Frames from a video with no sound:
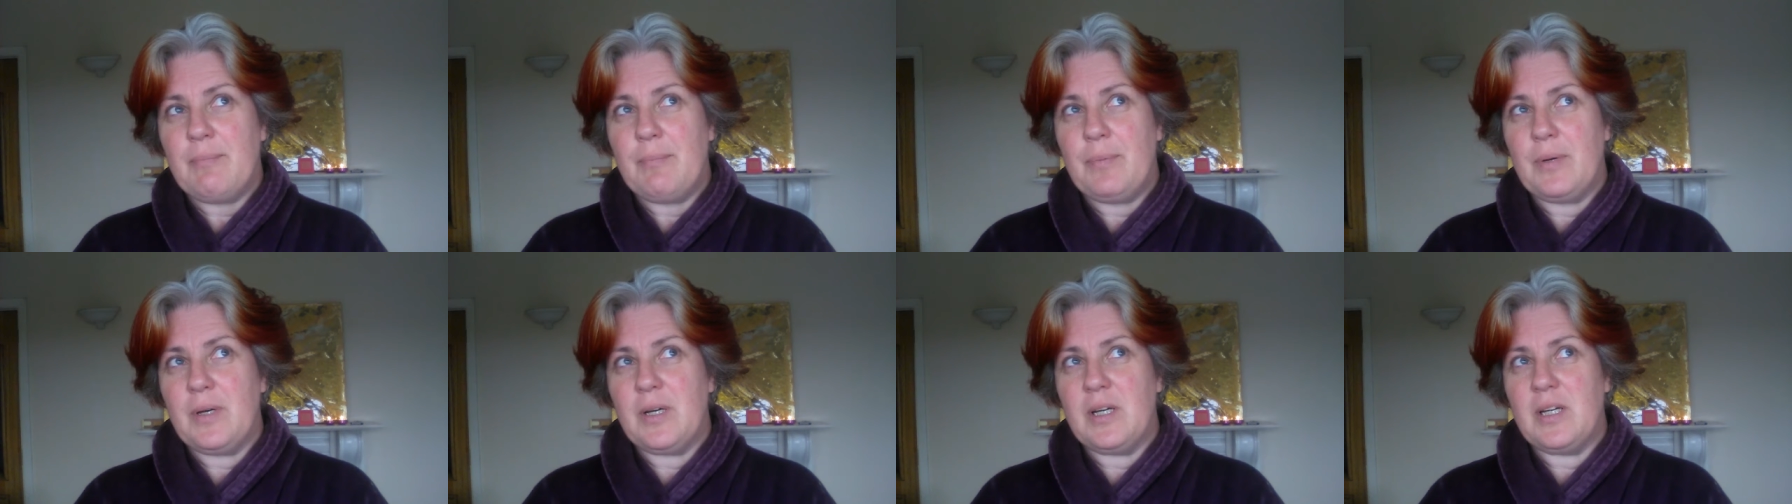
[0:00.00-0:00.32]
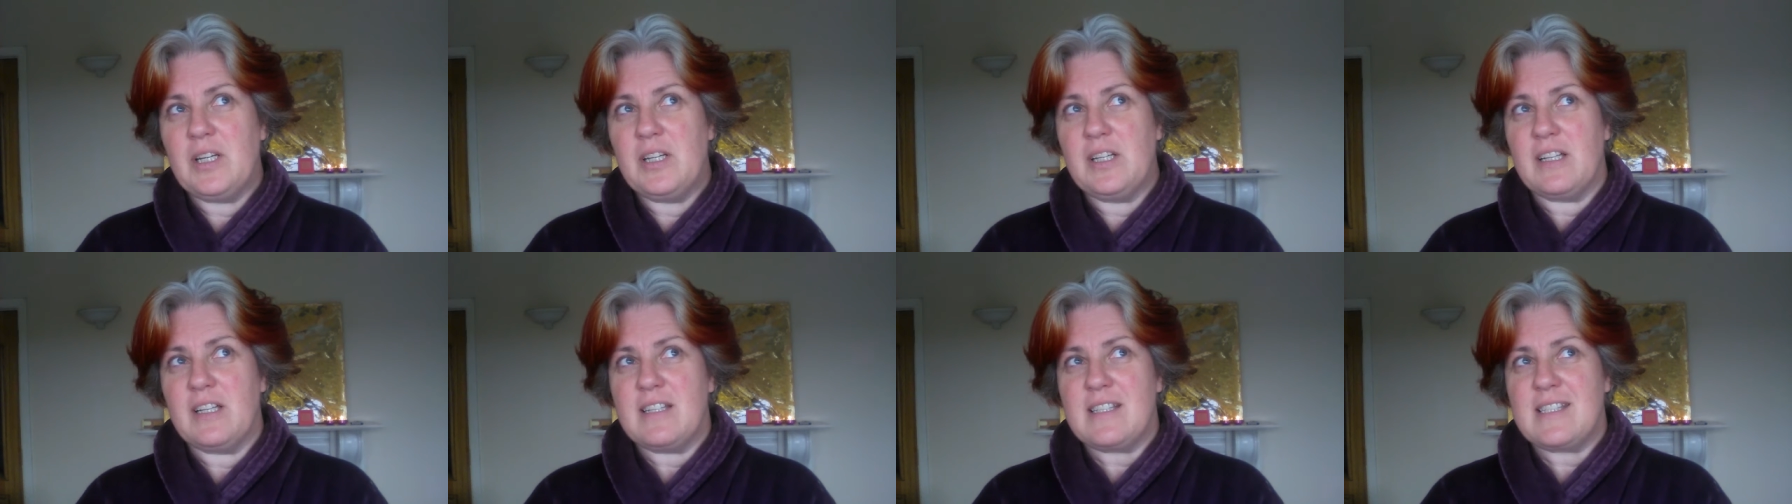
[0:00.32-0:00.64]

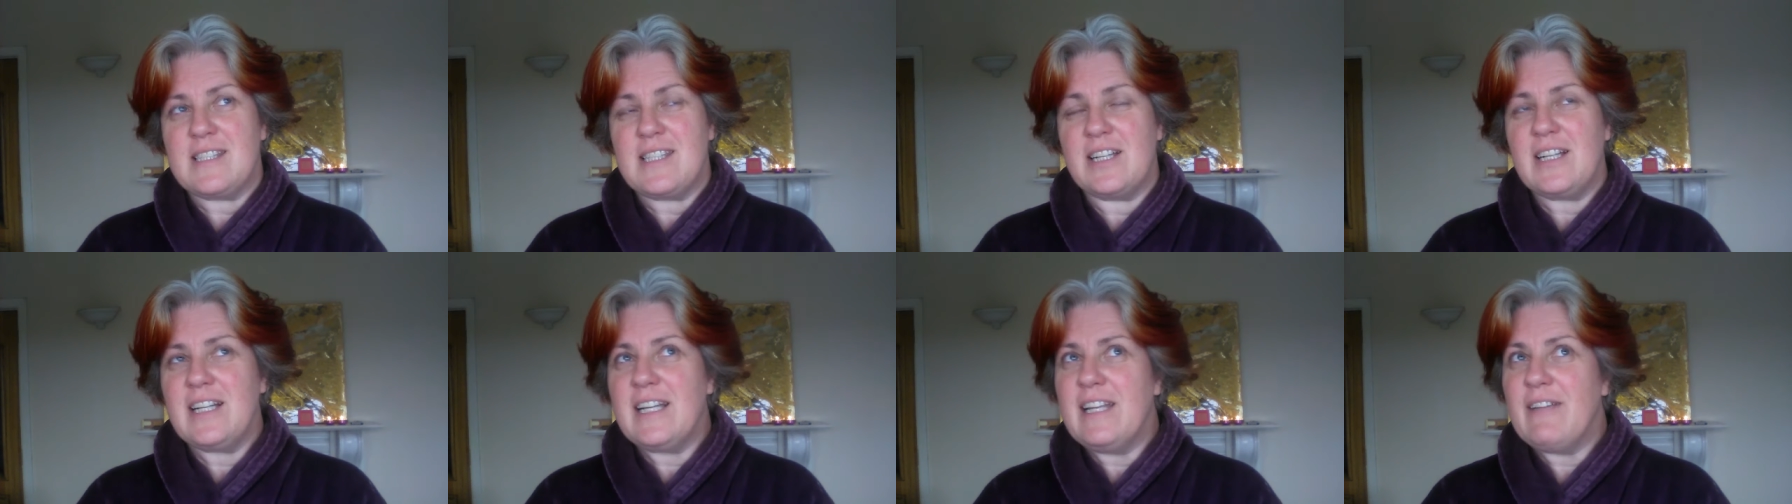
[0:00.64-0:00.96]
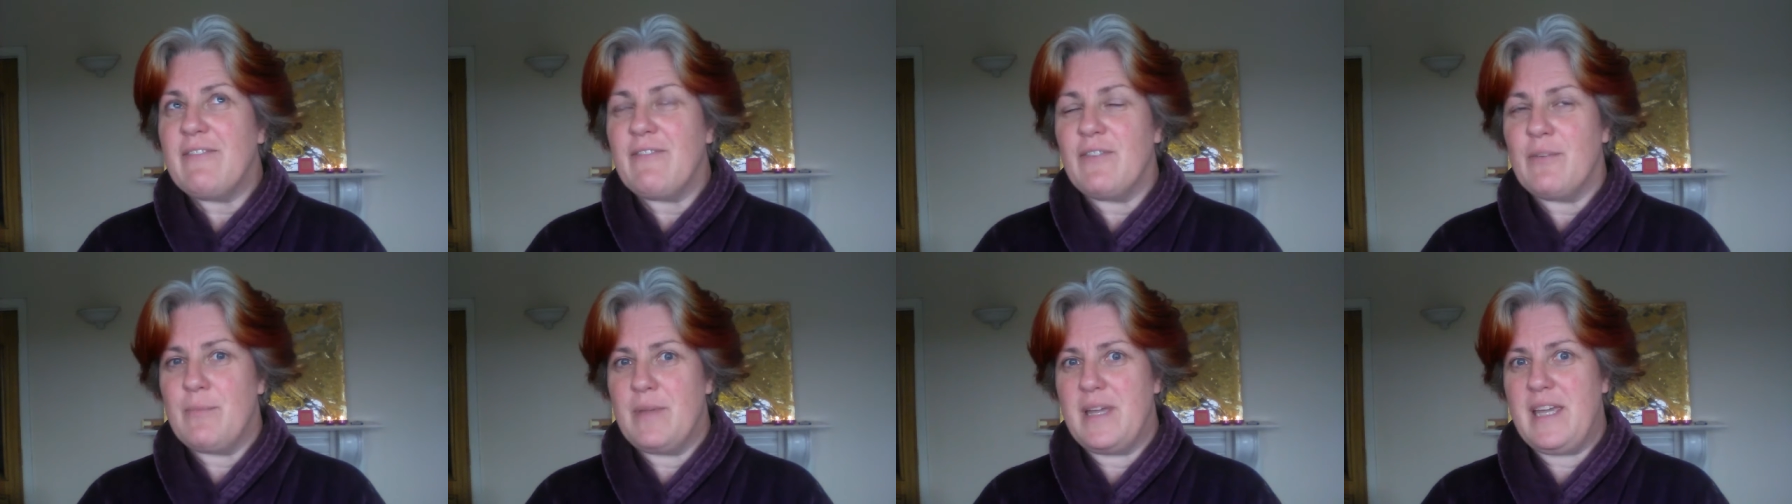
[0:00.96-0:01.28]
but
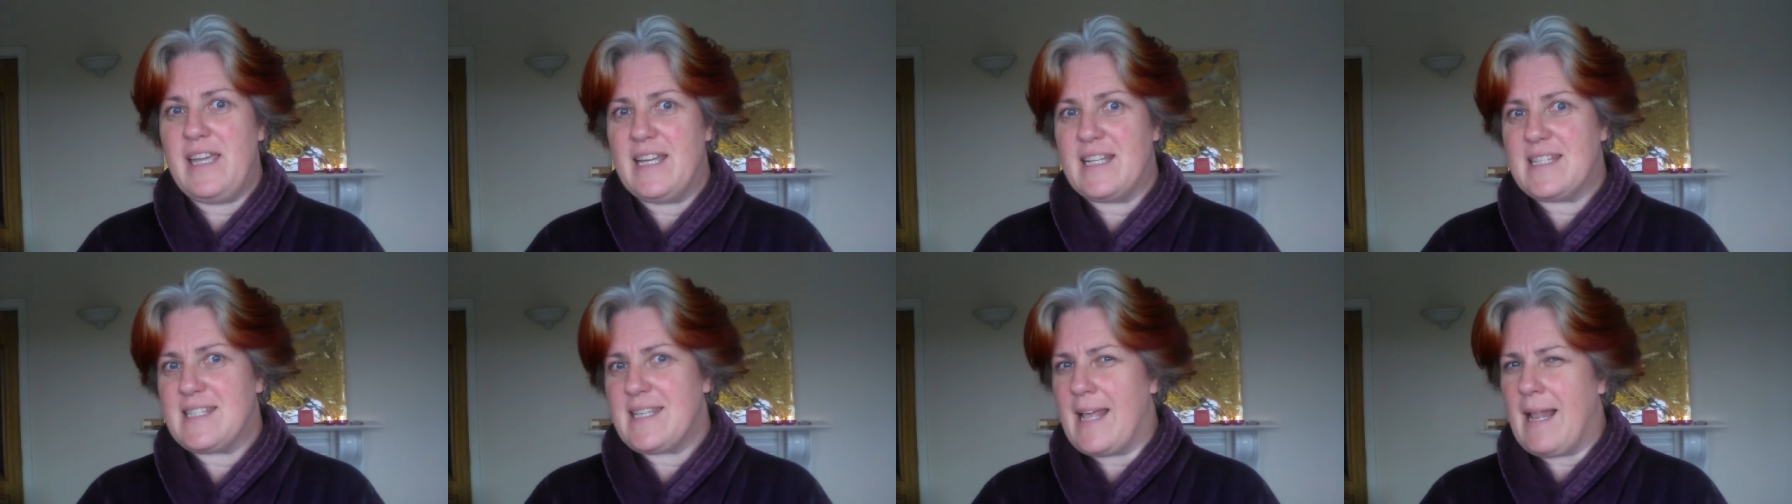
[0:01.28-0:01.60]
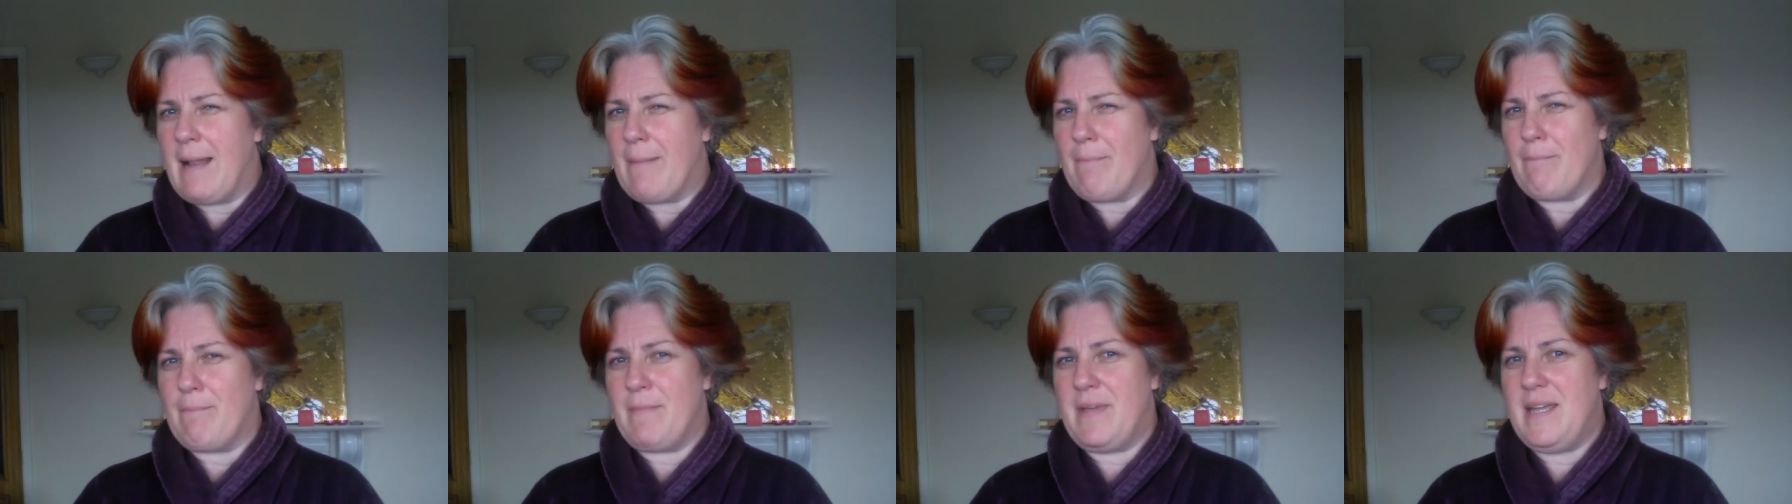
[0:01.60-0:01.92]
certainly for me, it's
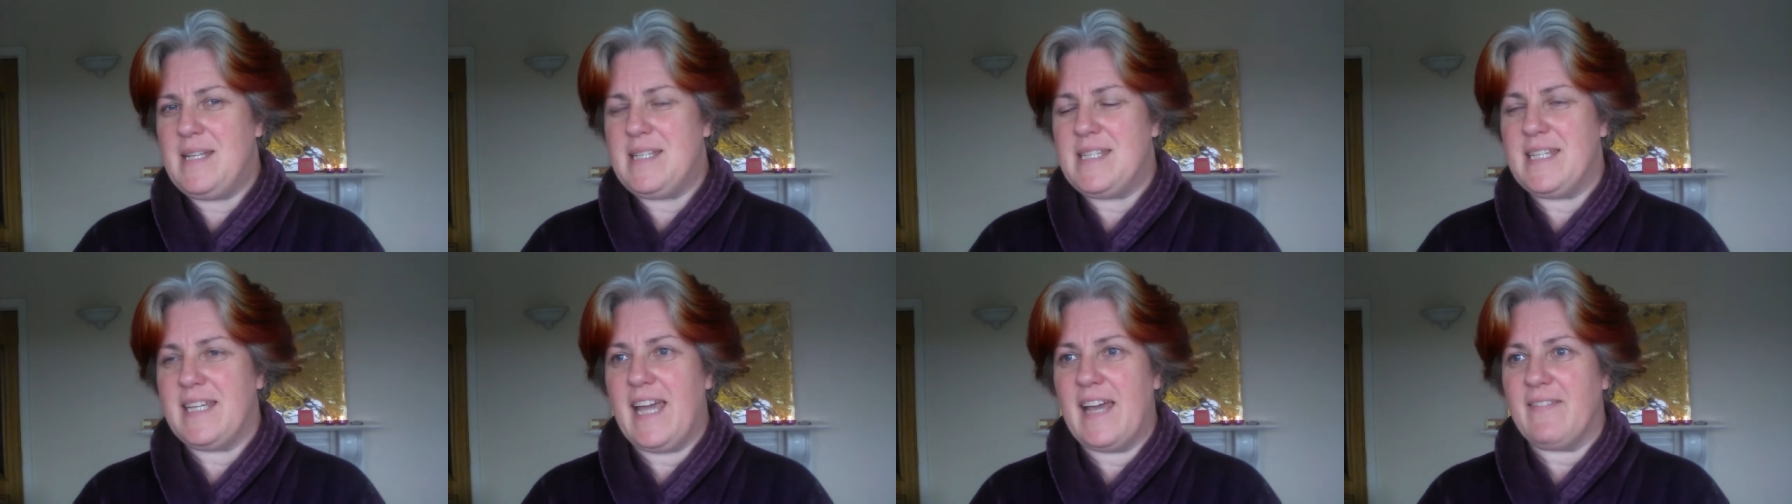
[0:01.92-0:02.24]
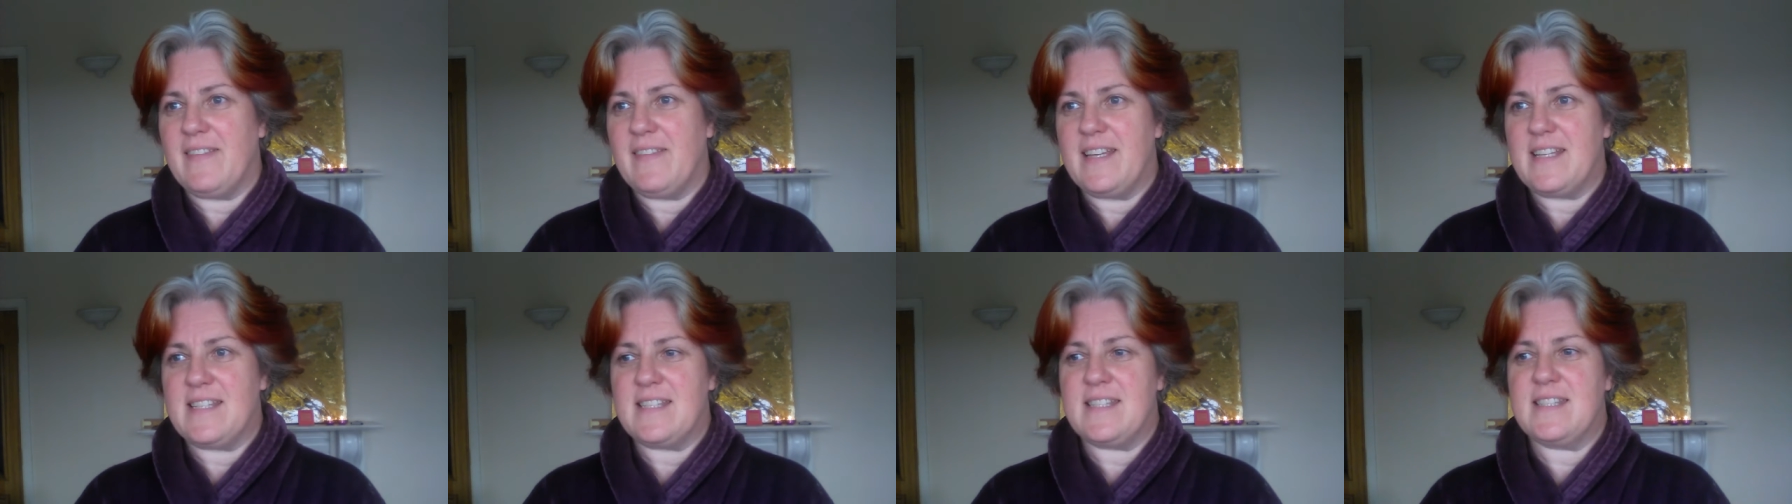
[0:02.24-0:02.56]
helped me to
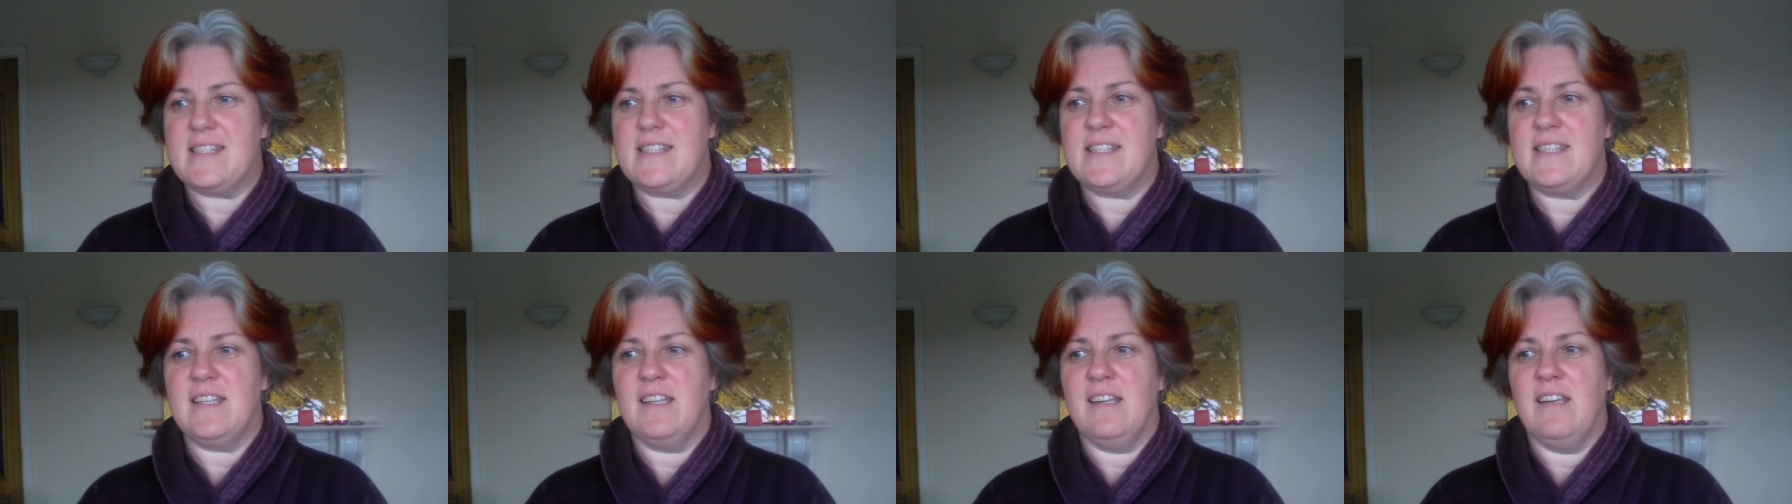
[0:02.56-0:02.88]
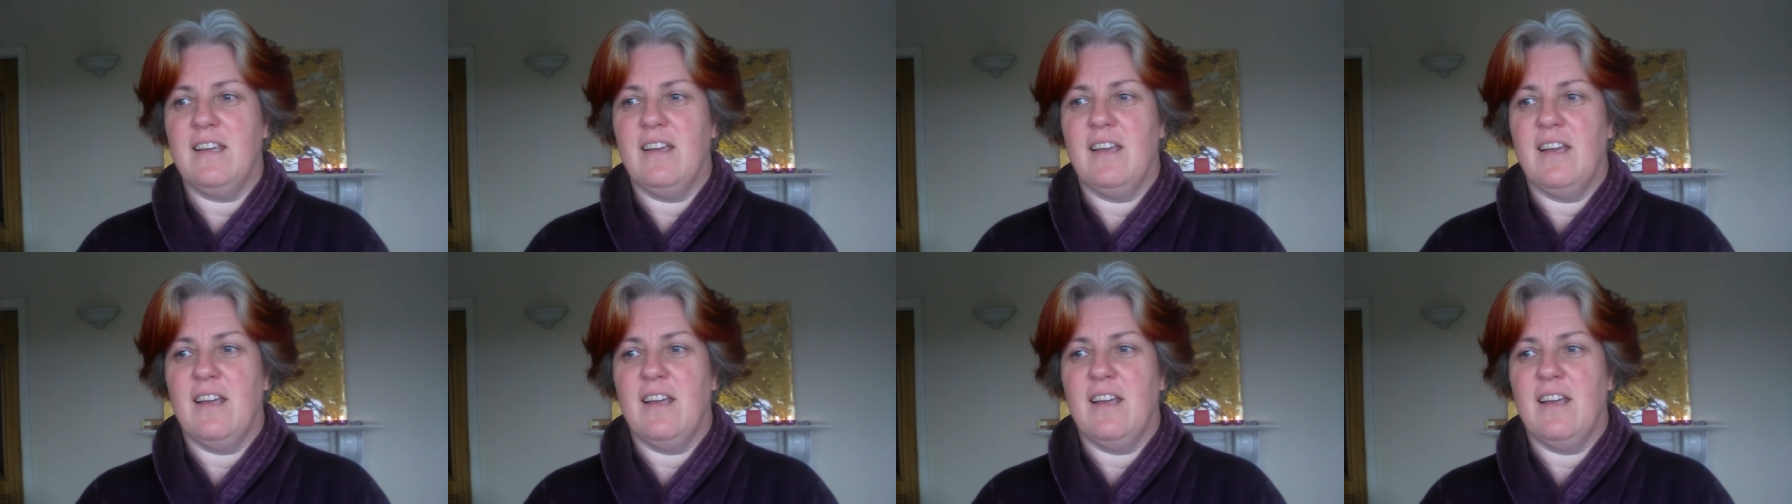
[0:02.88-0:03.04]
get this